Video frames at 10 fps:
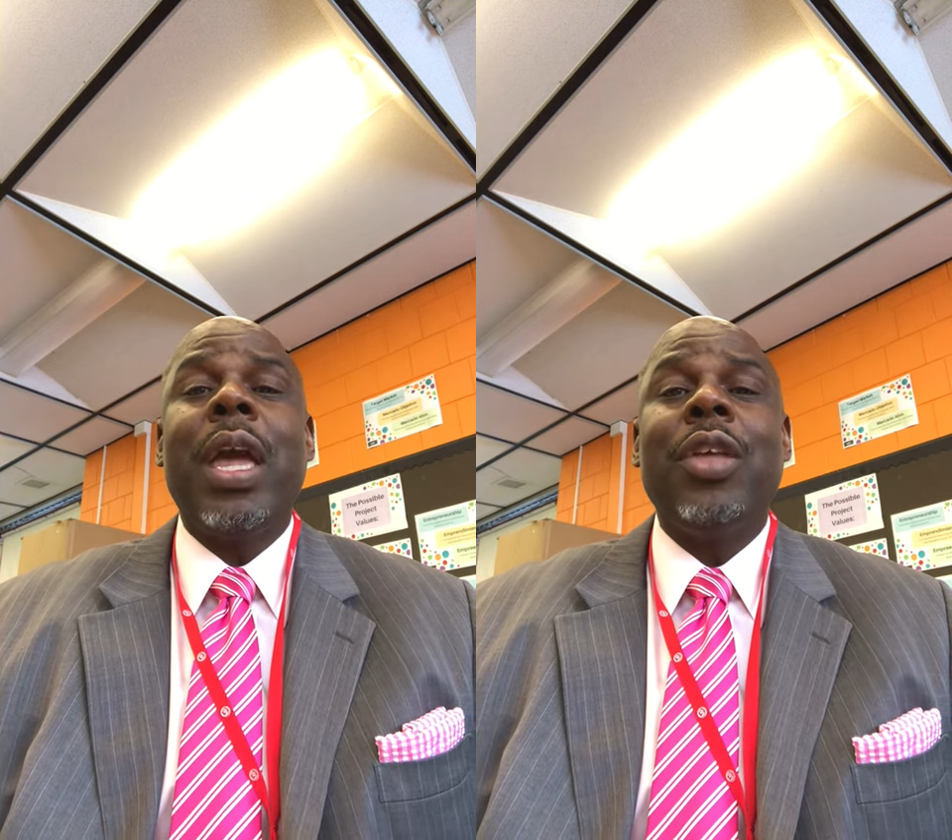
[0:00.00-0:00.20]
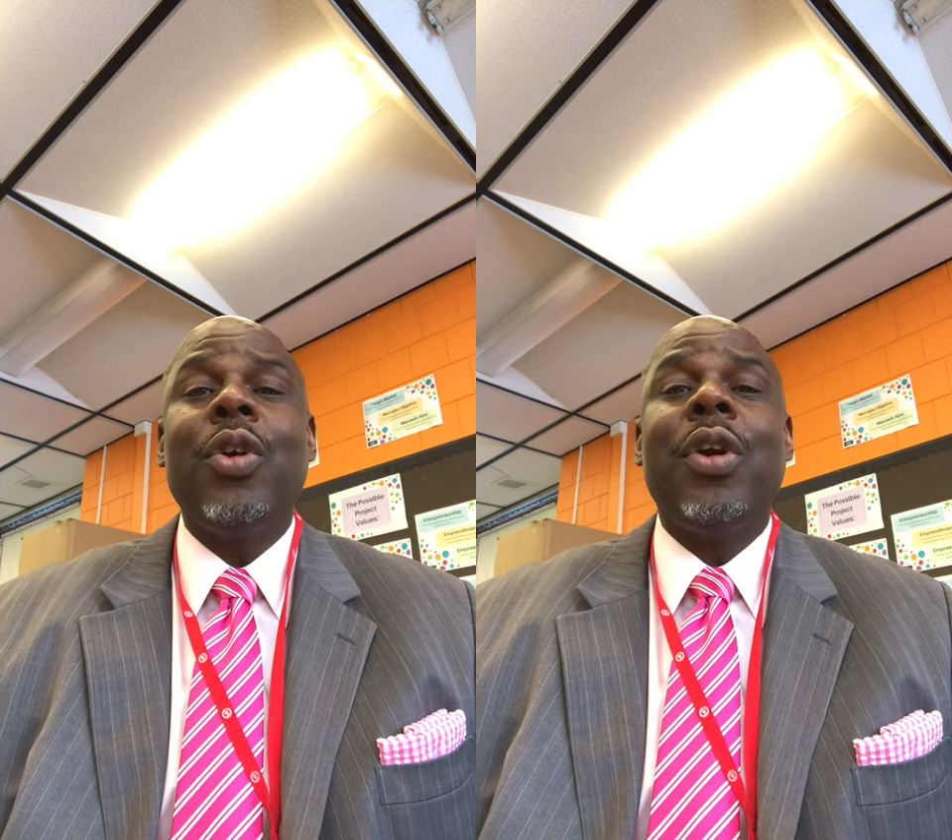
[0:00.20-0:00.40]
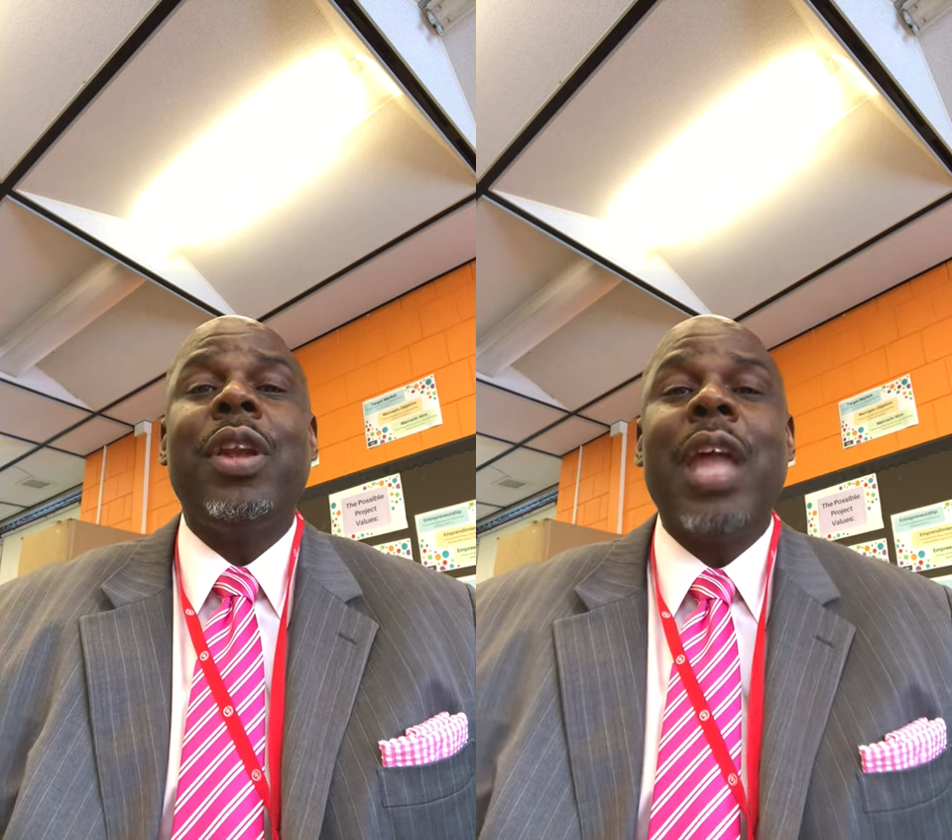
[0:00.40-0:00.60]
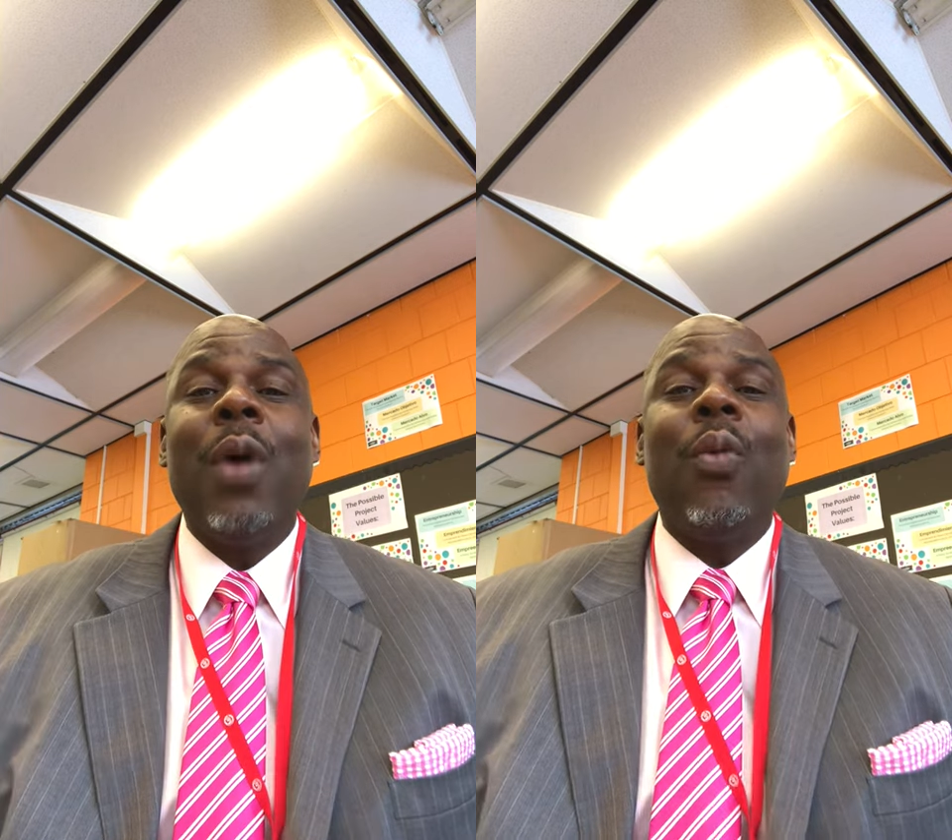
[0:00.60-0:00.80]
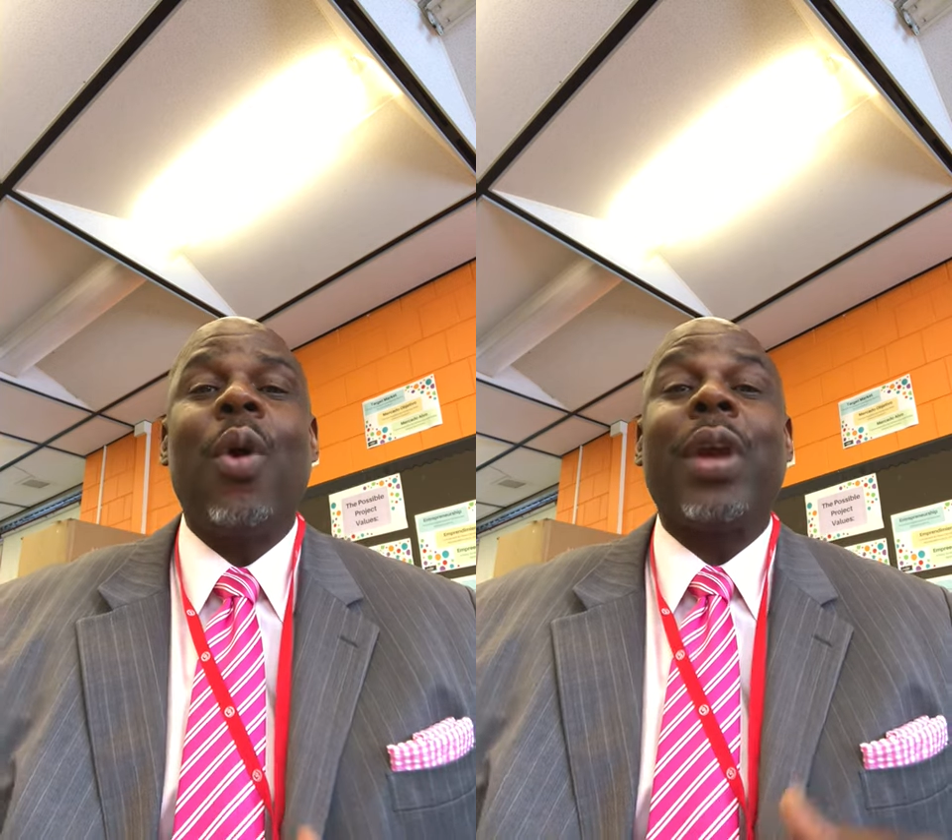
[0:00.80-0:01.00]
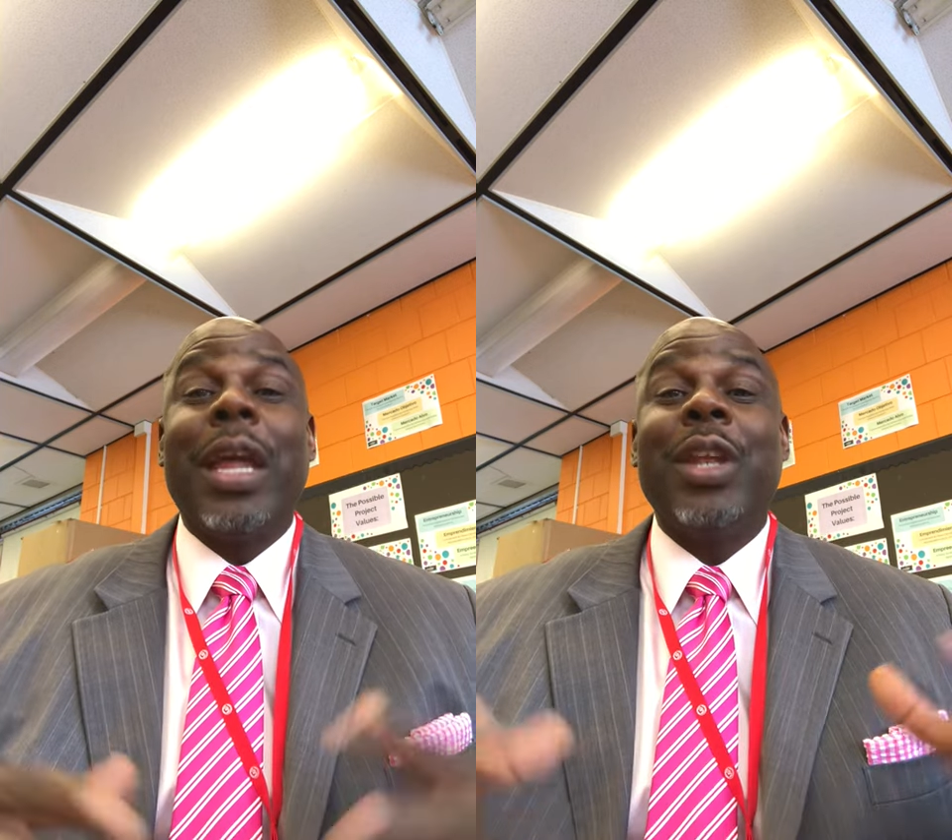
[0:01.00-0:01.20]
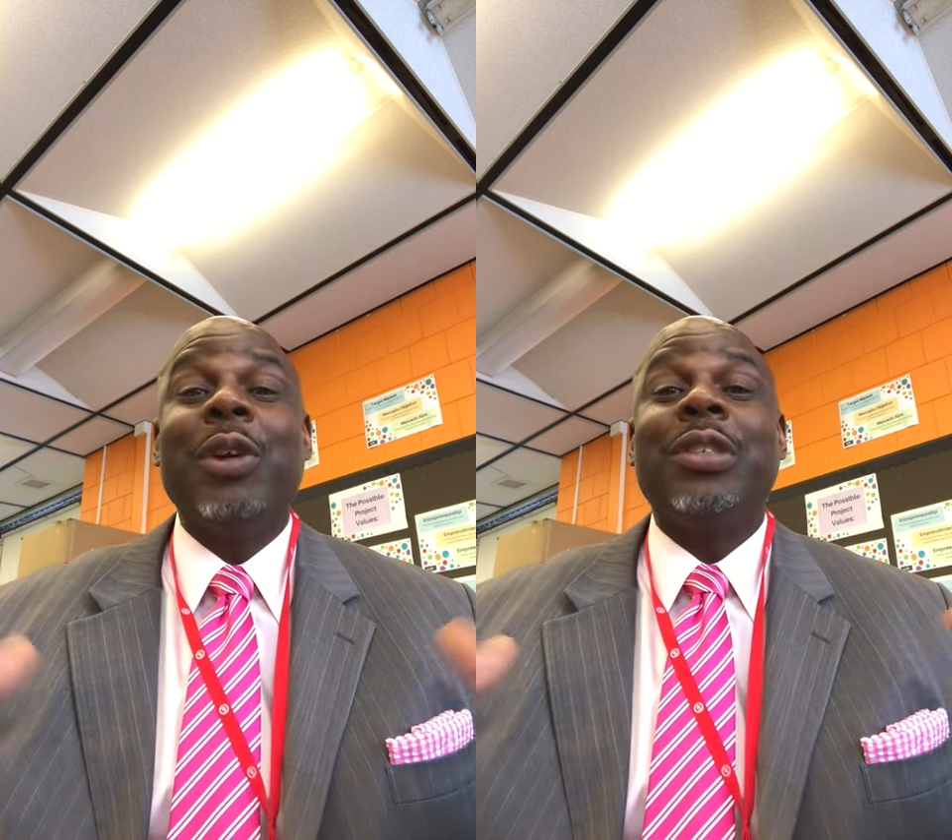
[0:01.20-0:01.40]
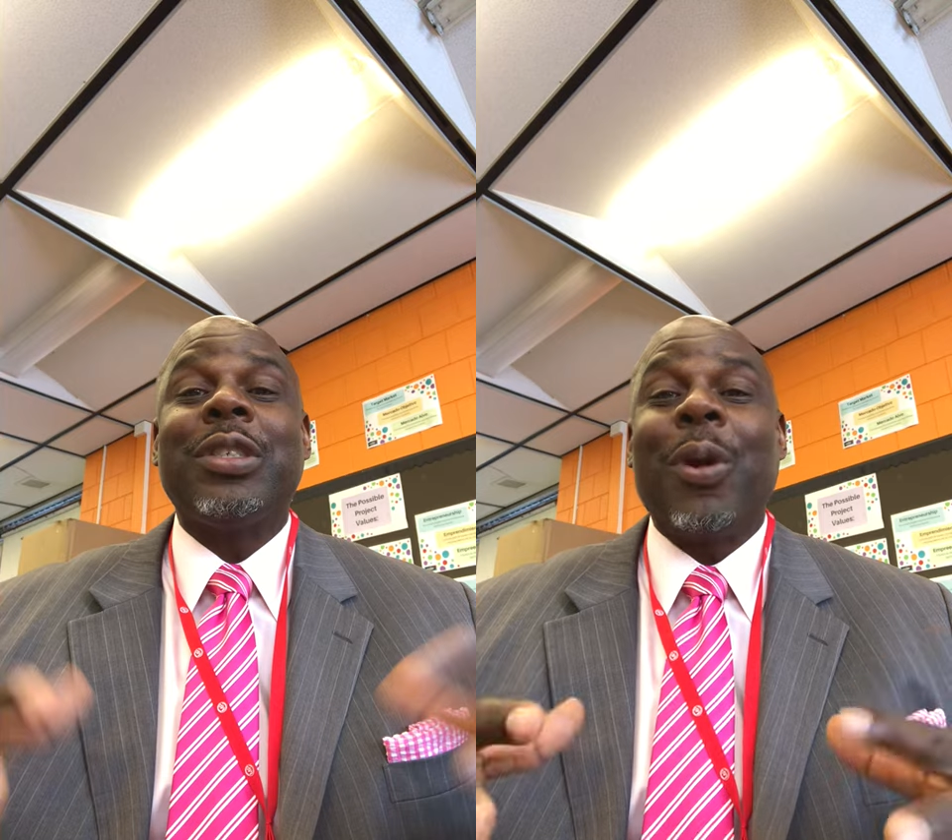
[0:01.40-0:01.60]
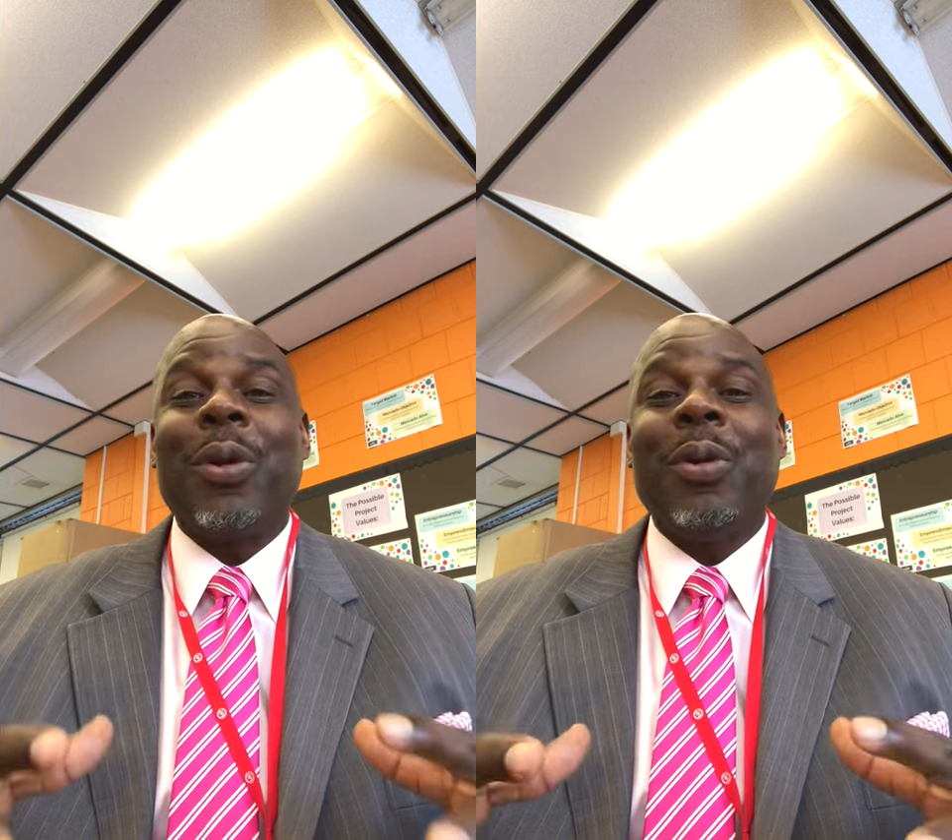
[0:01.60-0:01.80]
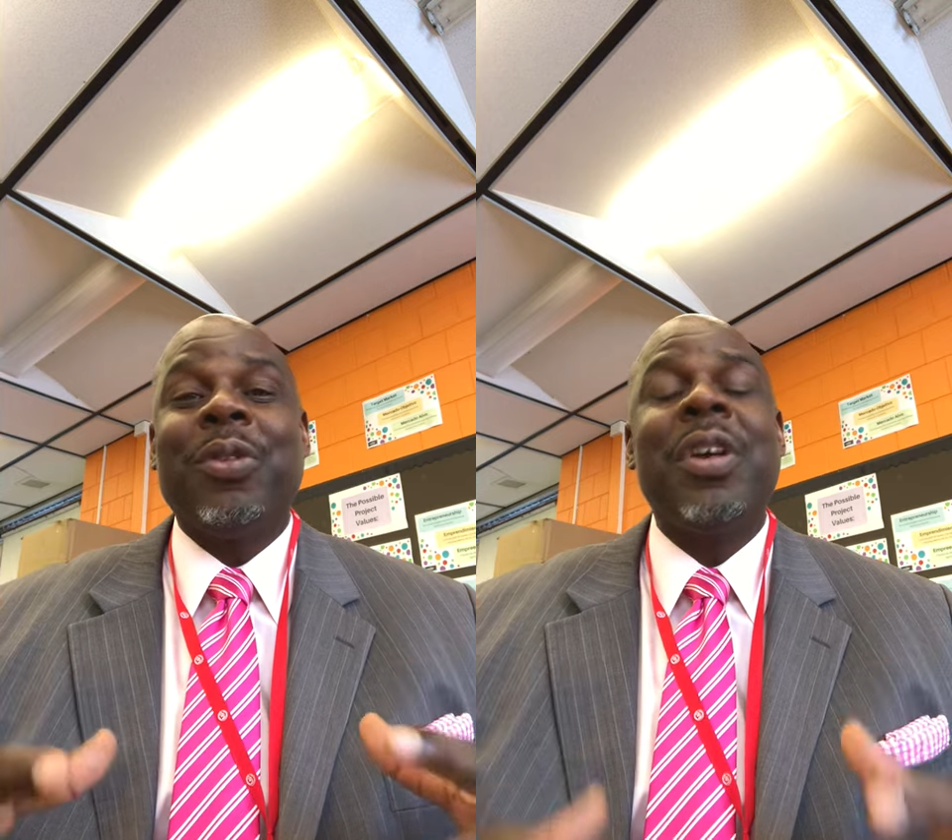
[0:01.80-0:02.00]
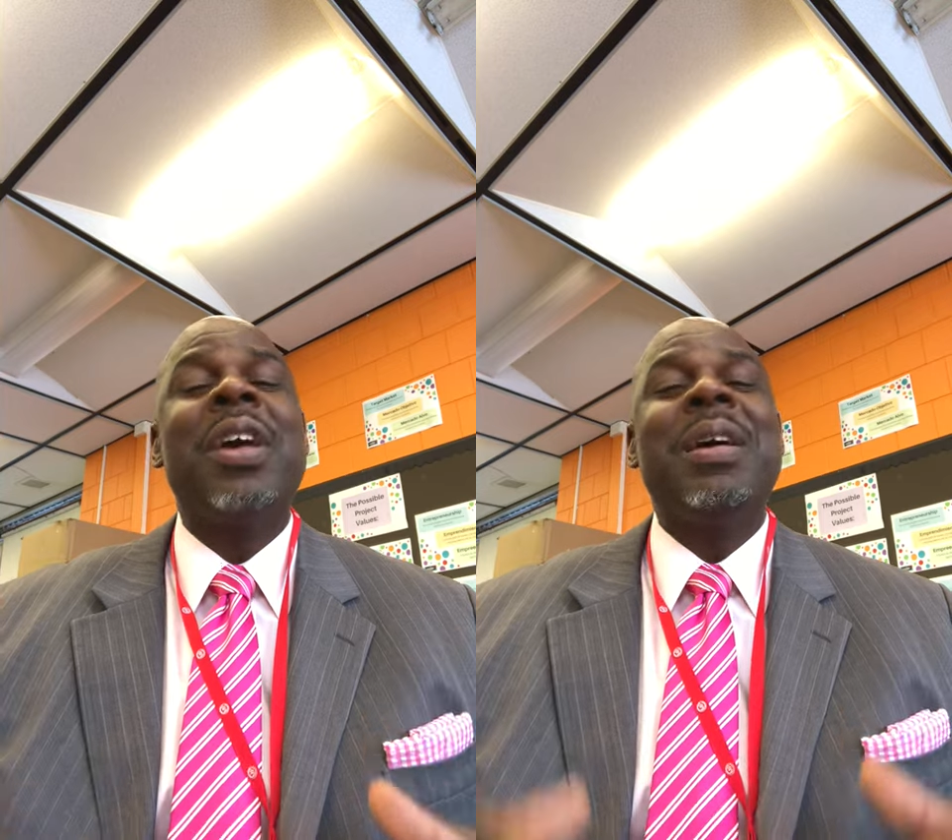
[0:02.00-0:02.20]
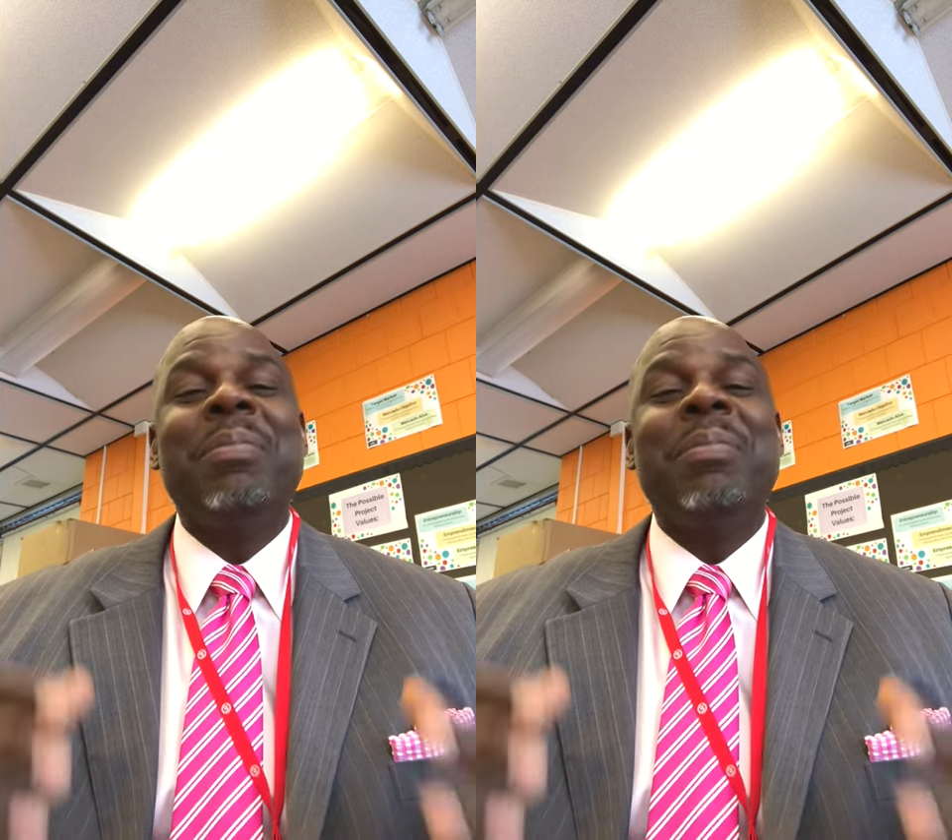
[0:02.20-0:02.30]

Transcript: in your network, in your circles,